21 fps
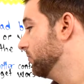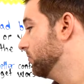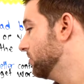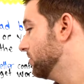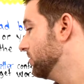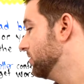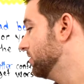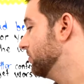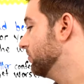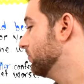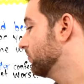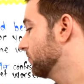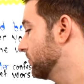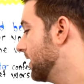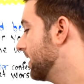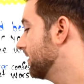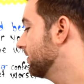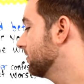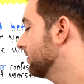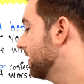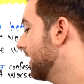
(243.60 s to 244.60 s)
would
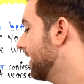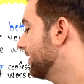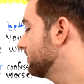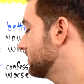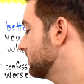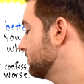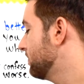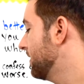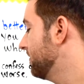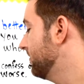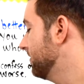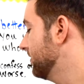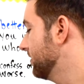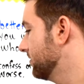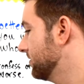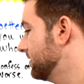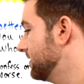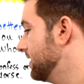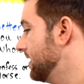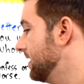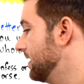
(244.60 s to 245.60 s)
rather have spent
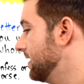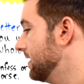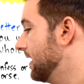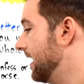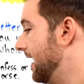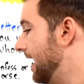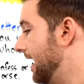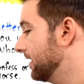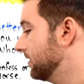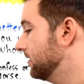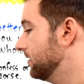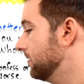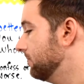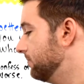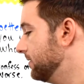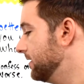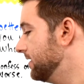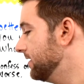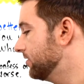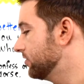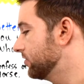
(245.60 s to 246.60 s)
their day at the
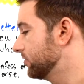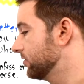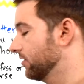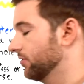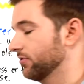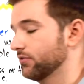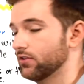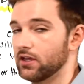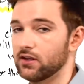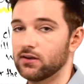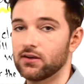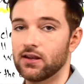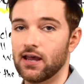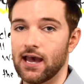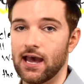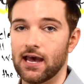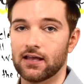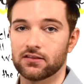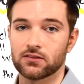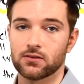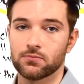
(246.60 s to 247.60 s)
beach than
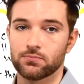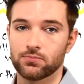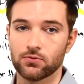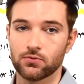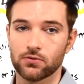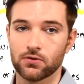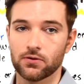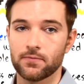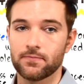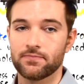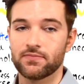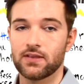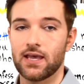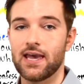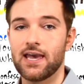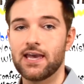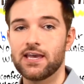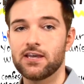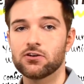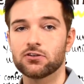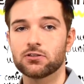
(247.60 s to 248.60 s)
at the pool.
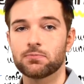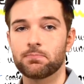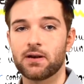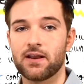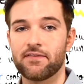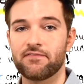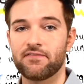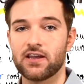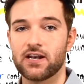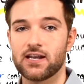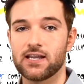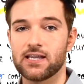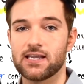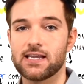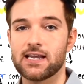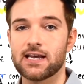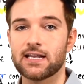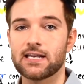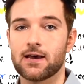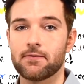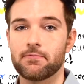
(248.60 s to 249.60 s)
Ellos
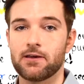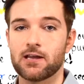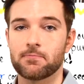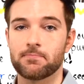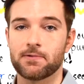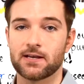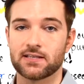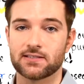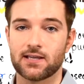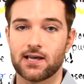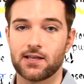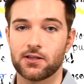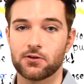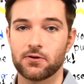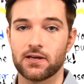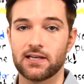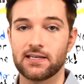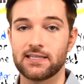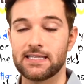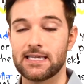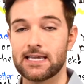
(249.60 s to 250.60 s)
preferirían haber
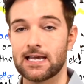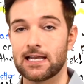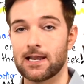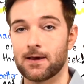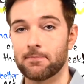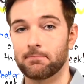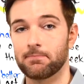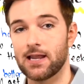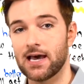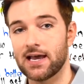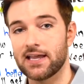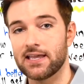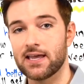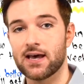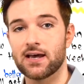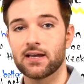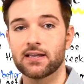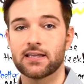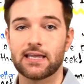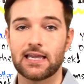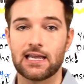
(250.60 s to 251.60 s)
pasado el día en la
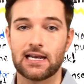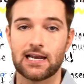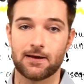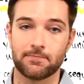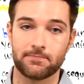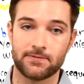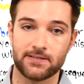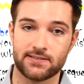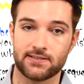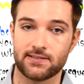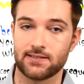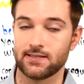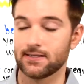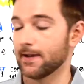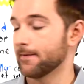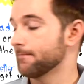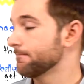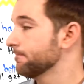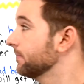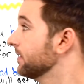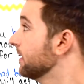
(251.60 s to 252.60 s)
playa que en la piscina.